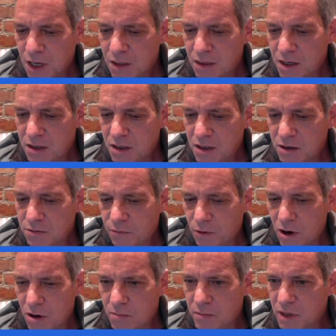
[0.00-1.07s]
This is
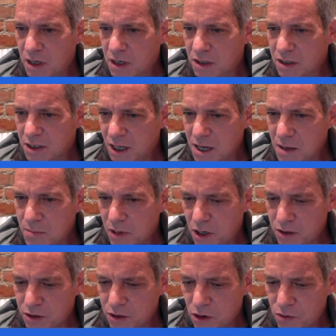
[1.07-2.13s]
from the Sleep
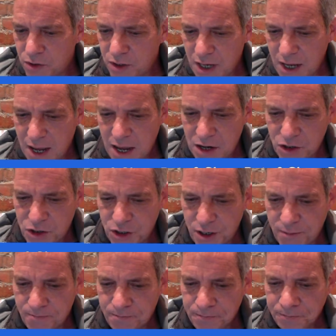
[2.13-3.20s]

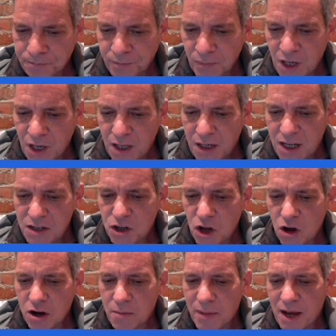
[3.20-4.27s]
Association. Let's
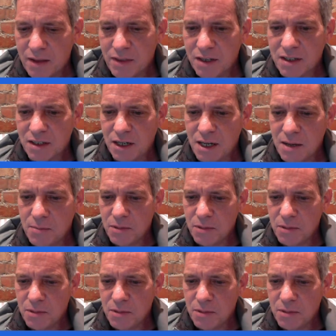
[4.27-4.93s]
talk about the sleep